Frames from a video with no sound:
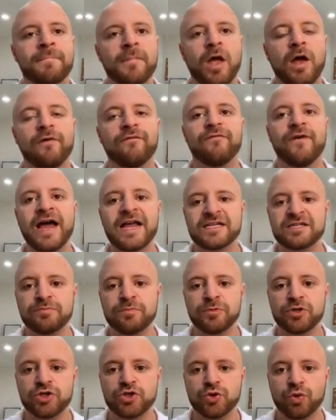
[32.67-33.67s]
a vast
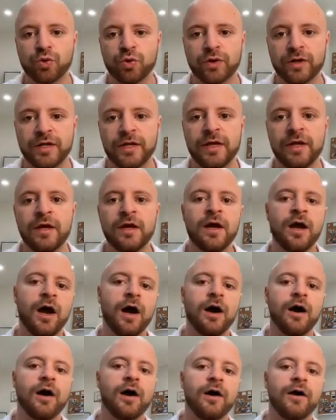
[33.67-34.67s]
majority
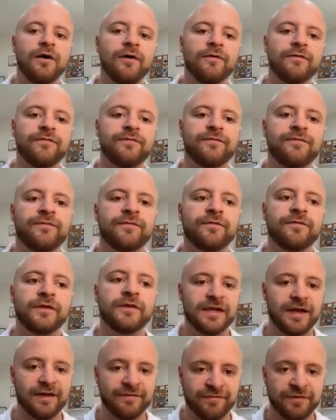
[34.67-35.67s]
of the
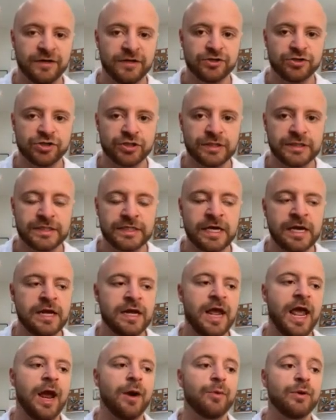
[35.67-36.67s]
definitions,
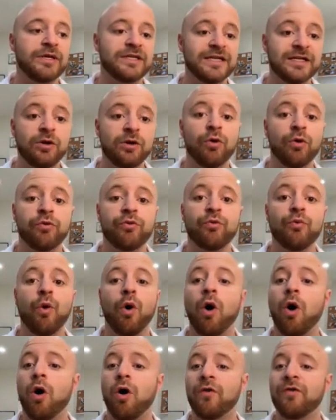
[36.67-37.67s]
and we did go through
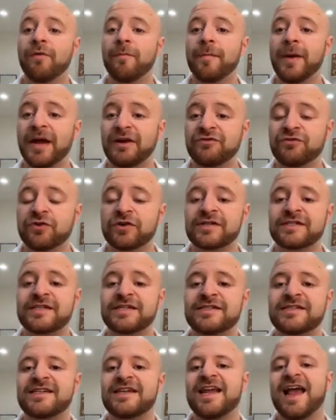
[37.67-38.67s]
all the metrics to
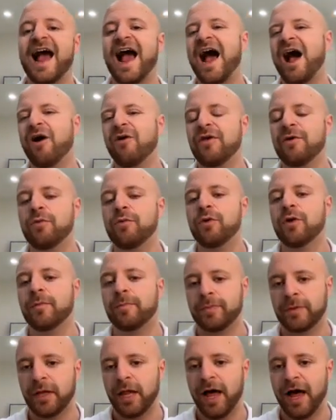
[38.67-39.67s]
see how they would
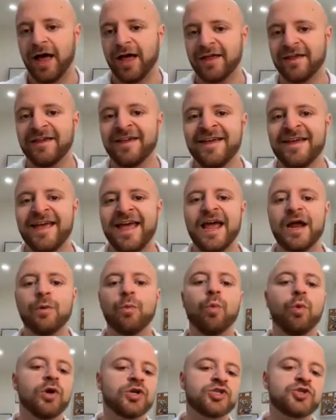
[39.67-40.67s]
apply
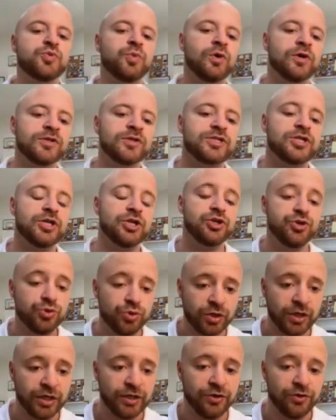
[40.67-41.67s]
and which ones you
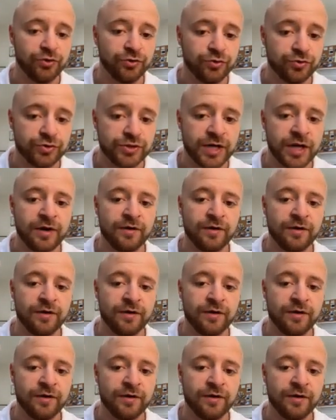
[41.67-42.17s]
can use